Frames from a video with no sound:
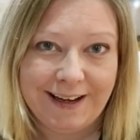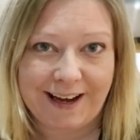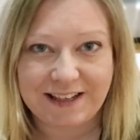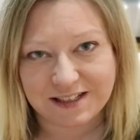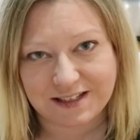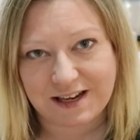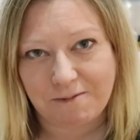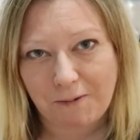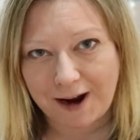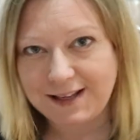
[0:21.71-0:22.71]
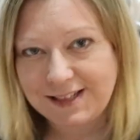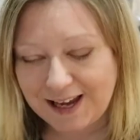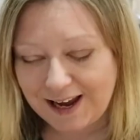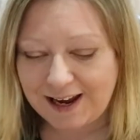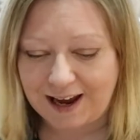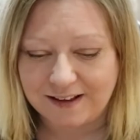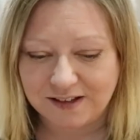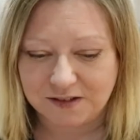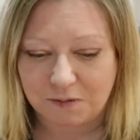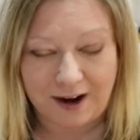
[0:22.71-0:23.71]
it doesn't need weighting, it
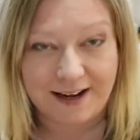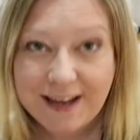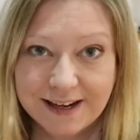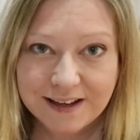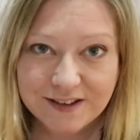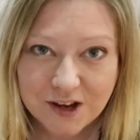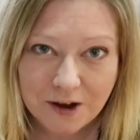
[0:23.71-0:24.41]
does what I need it to,